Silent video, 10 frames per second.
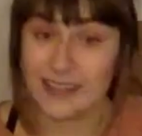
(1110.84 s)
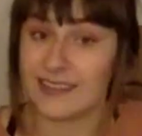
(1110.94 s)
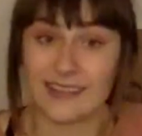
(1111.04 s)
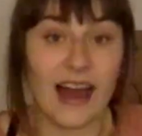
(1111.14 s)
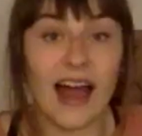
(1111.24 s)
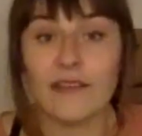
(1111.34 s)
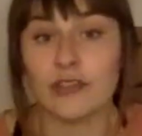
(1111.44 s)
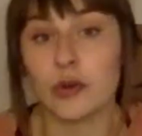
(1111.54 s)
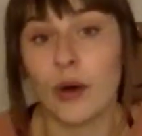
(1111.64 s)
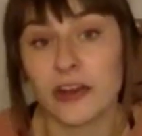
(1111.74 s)
does not have
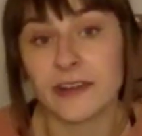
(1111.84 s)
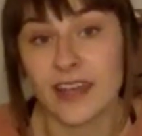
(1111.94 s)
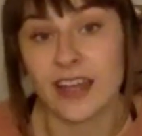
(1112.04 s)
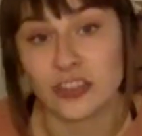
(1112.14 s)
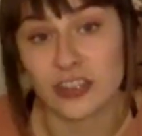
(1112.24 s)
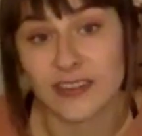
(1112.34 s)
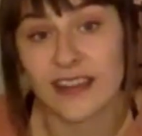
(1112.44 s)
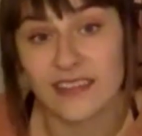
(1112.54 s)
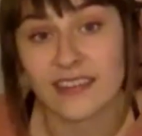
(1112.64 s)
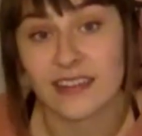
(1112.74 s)
the water retention that
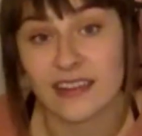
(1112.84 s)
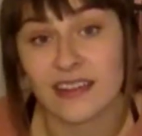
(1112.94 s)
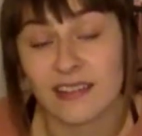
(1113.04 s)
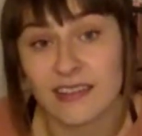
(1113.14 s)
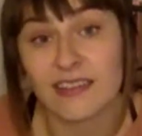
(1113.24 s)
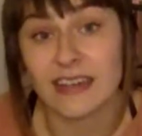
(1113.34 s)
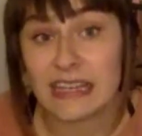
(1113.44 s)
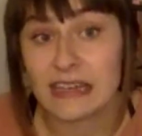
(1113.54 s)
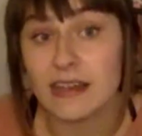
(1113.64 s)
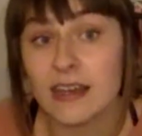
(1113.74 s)
the seedlings
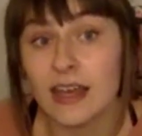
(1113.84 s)
need.